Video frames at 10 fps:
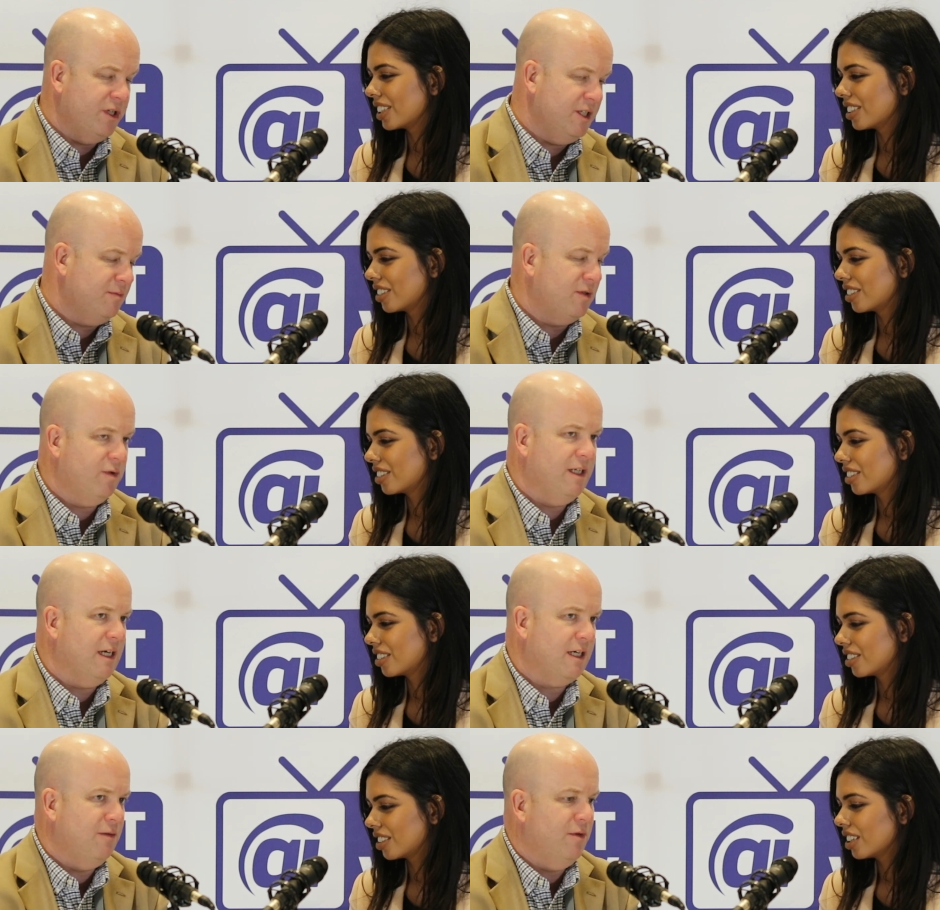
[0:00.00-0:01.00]
Speaker 1: bridges between
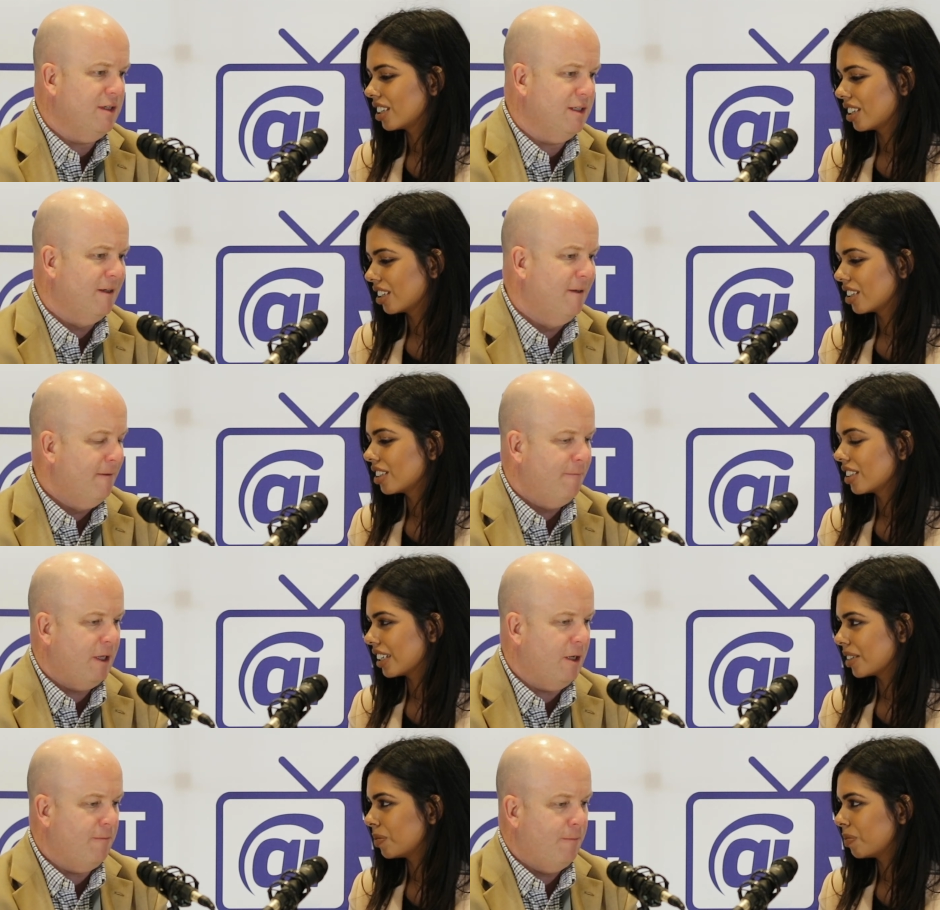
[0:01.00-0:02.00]
that communities. Yeah.
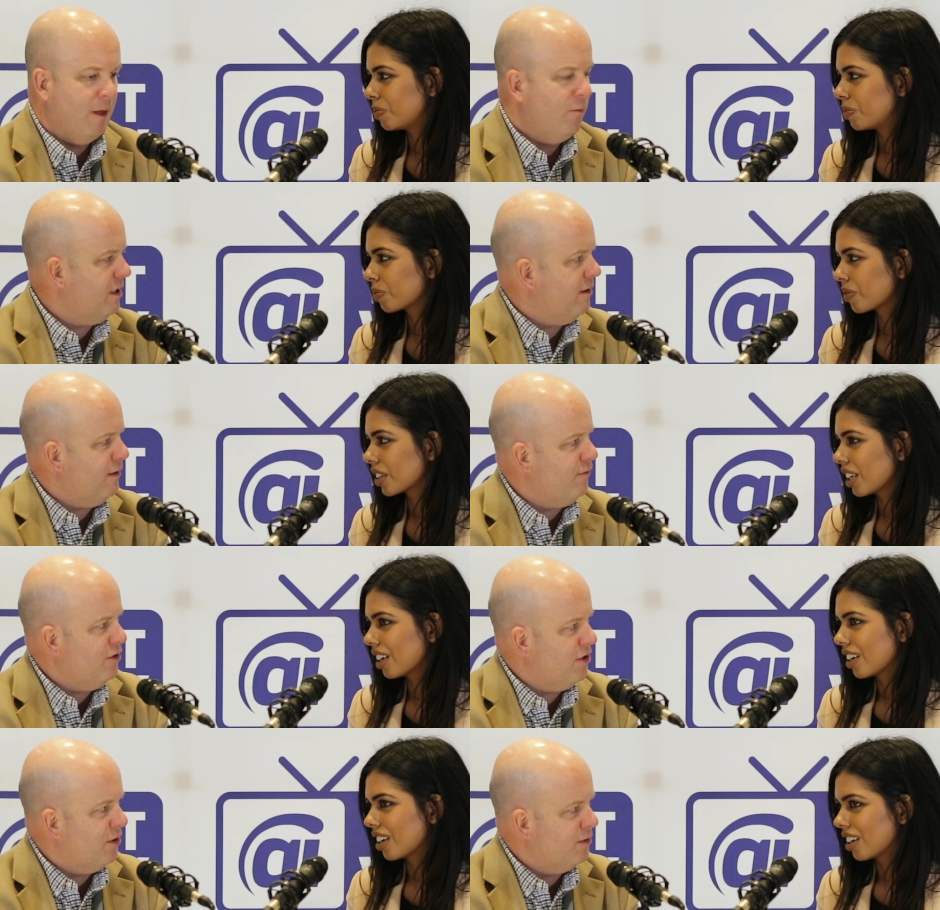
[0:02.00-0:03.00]
You know, what do you think the
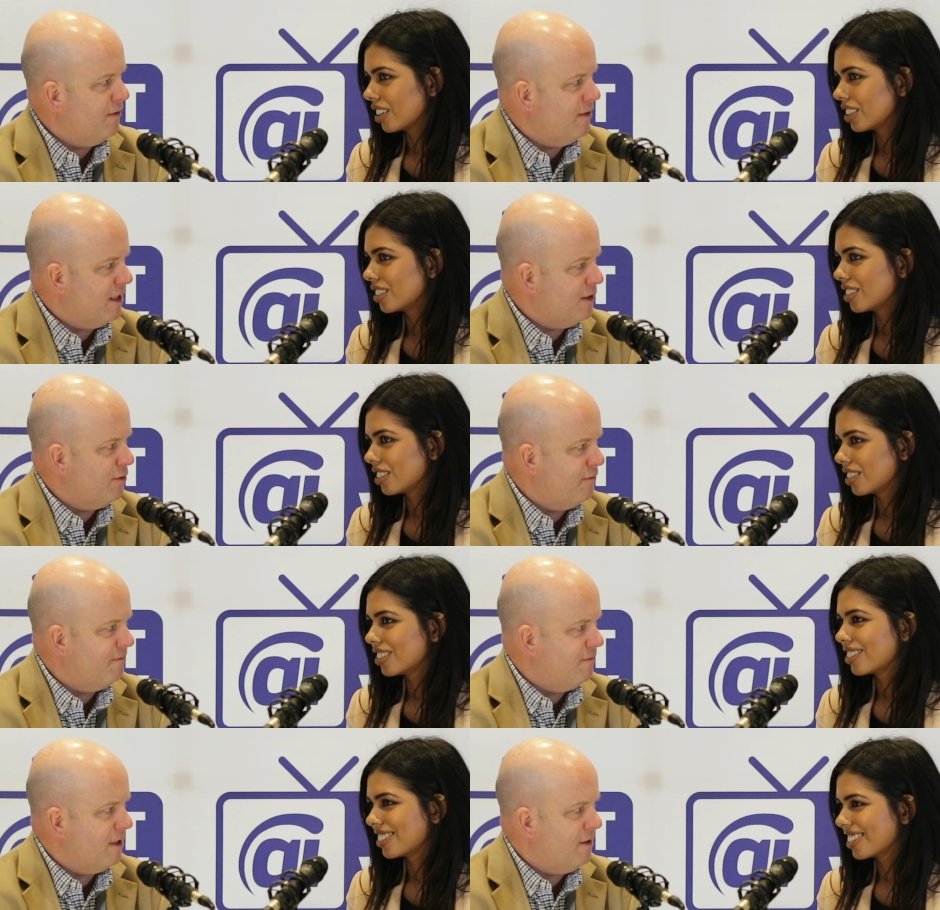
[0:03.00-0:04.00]
future holds over the next sort of
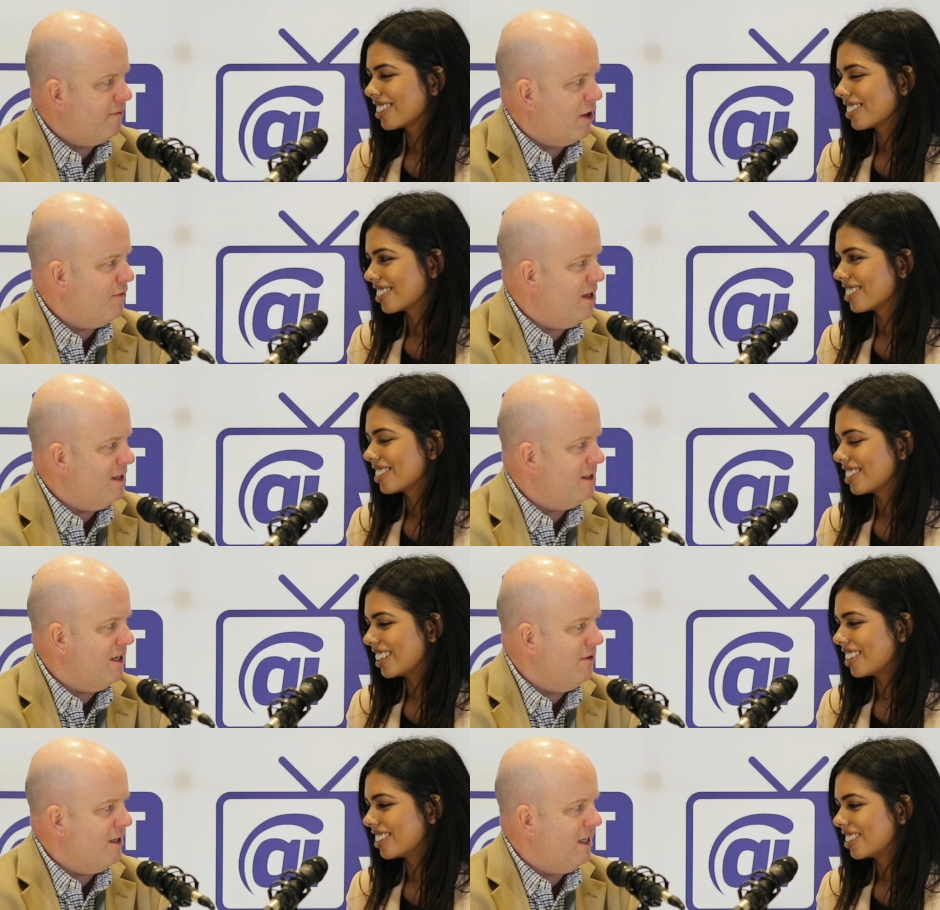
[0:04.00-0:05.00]
five years
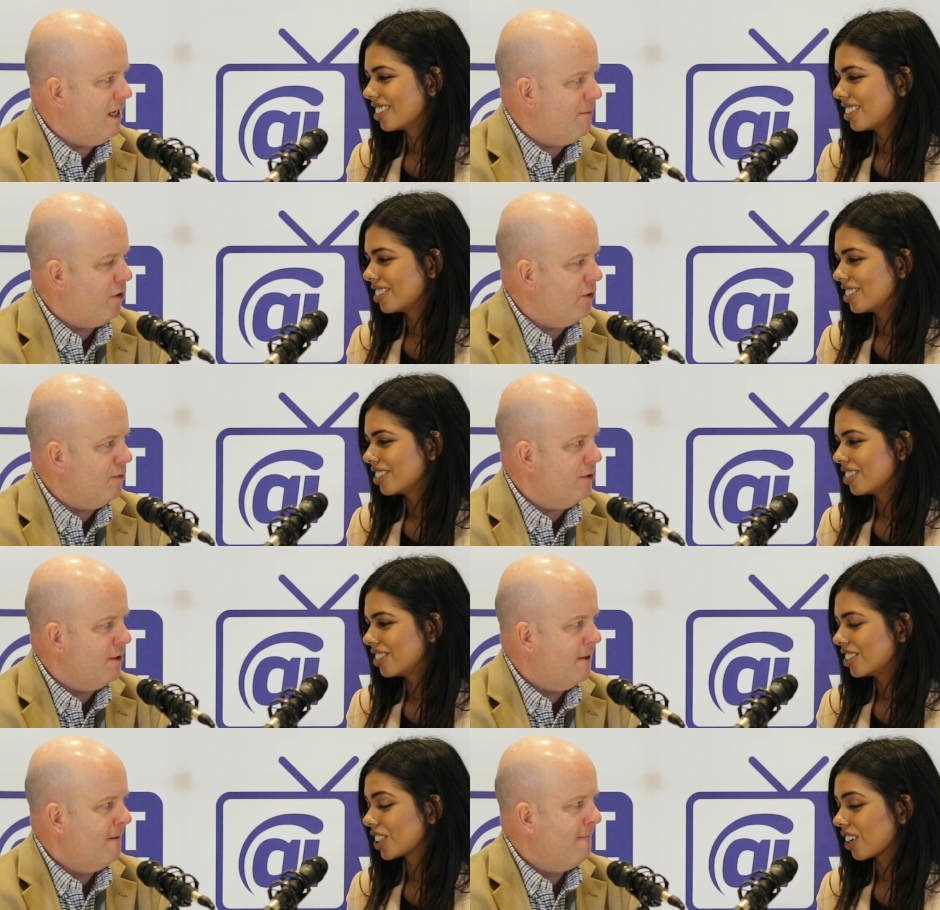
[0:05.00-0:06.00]
here in our part of the world?
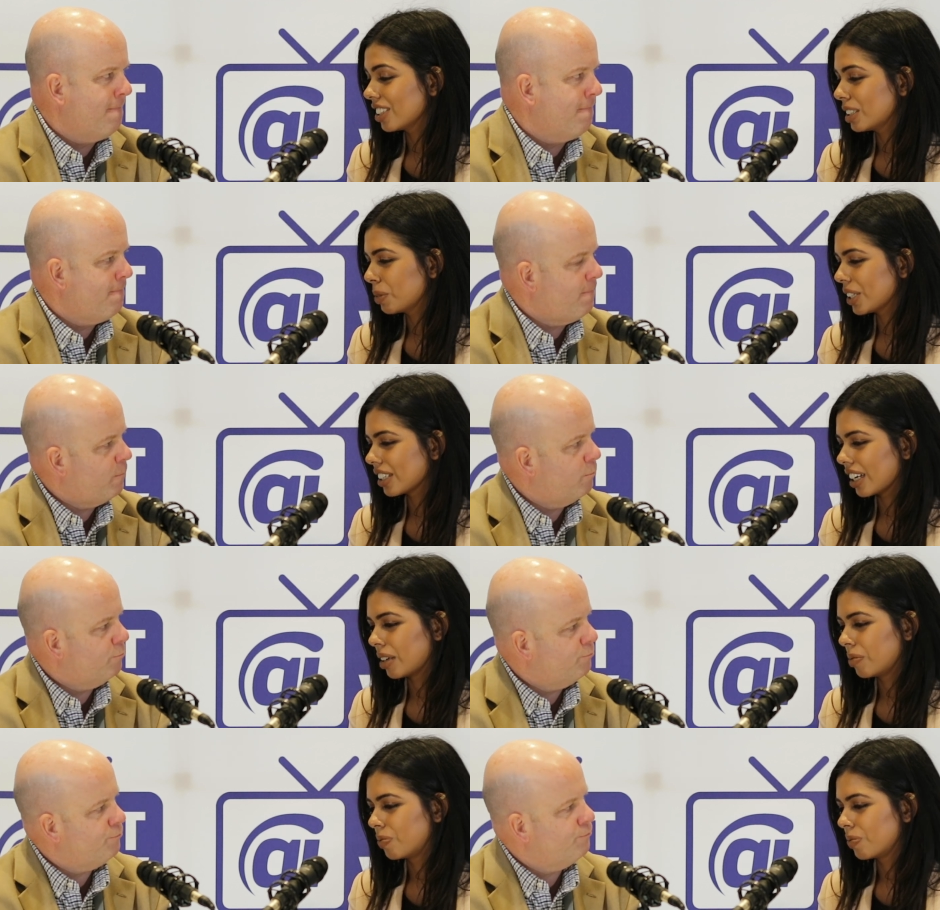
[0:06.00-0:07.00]
Speaker 2: So I'll speak.
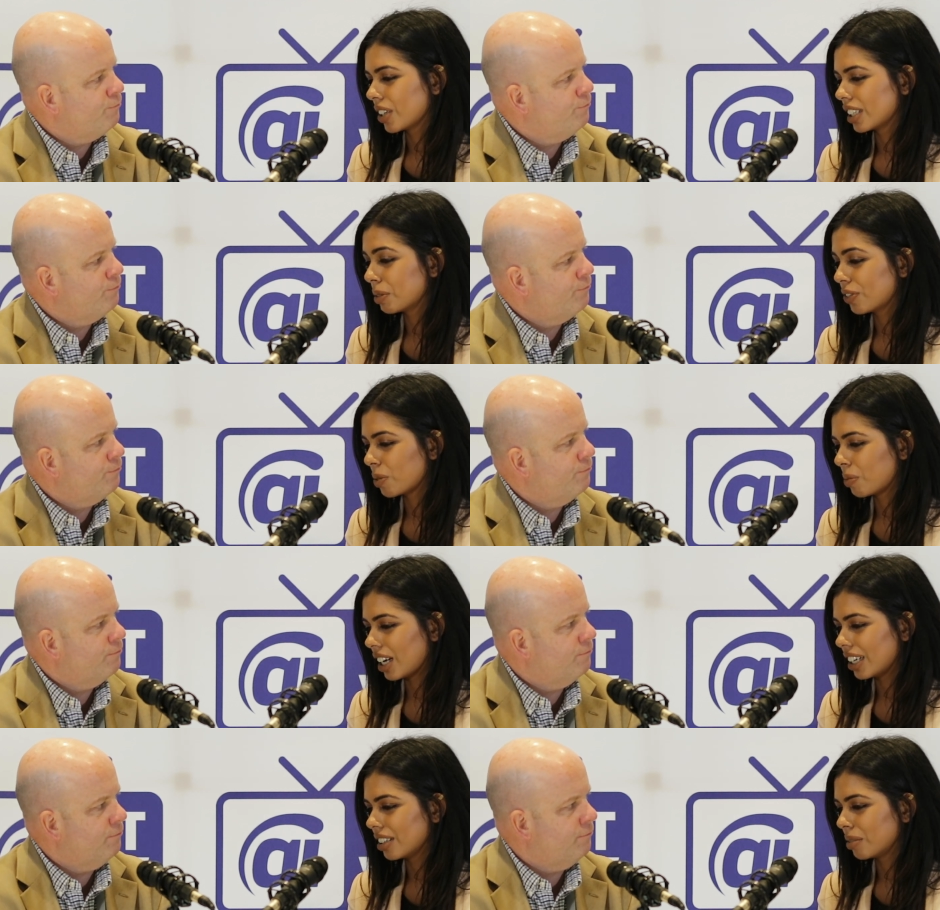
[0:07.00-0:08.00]
Um, I'll speak from
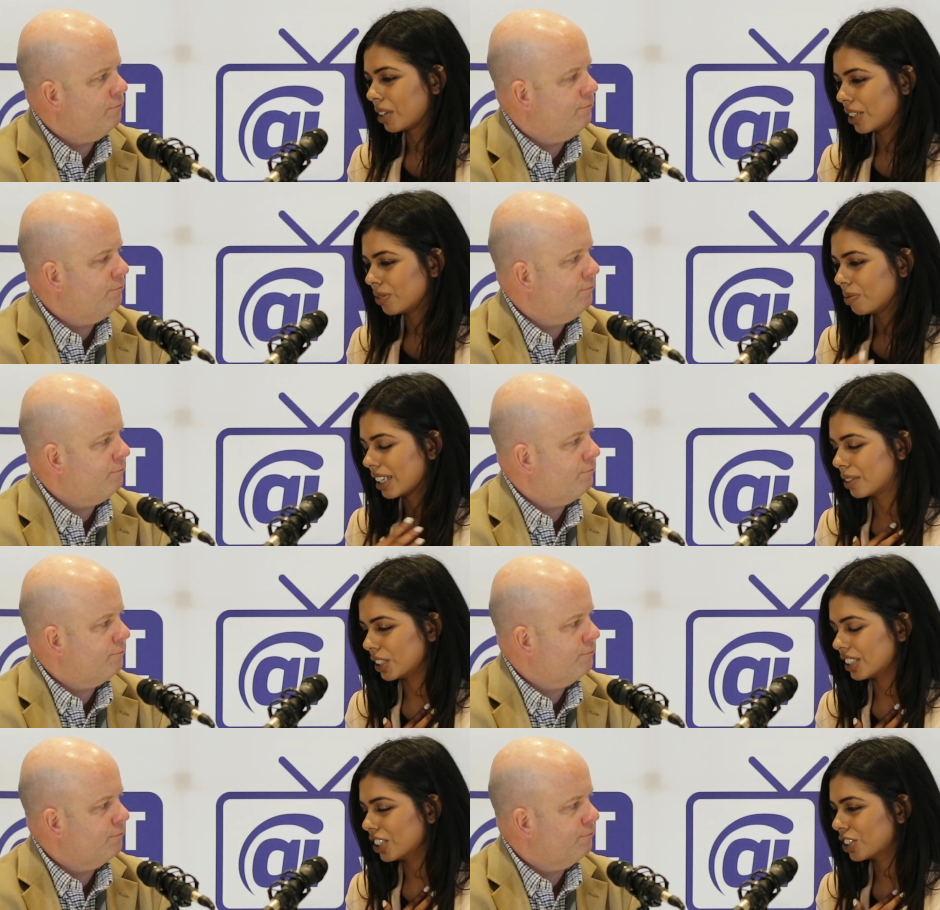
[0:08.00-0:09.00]
my, my my
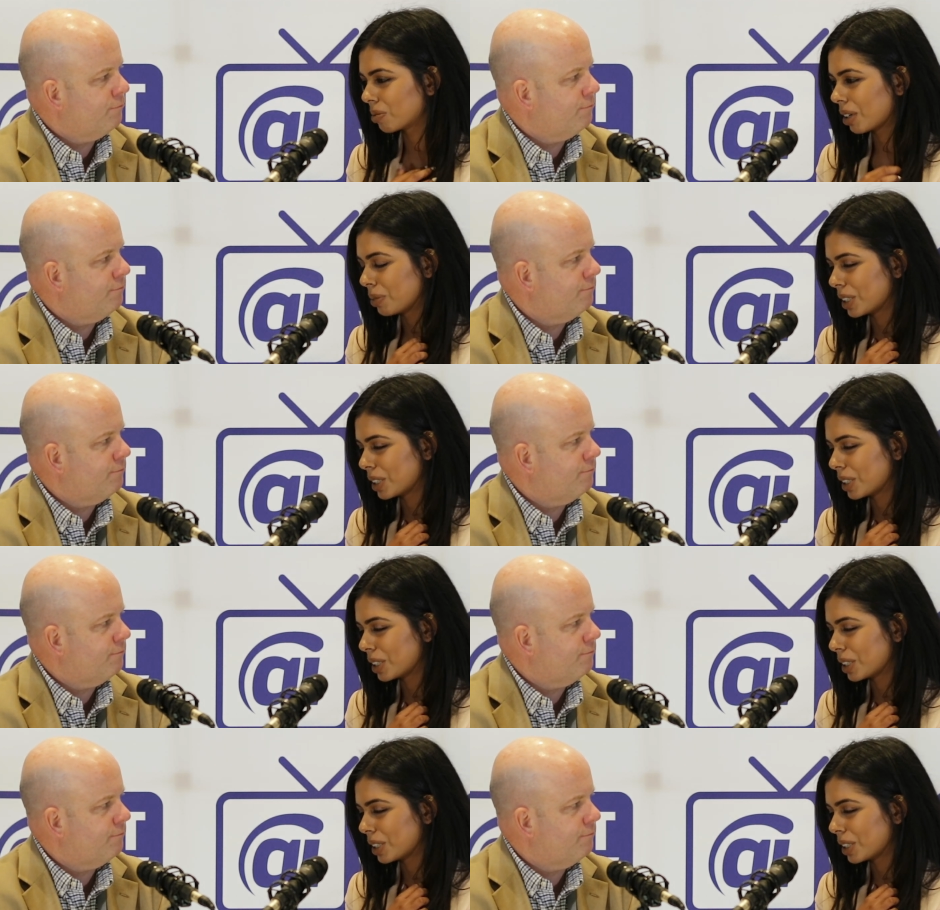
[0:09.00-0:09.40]
research and my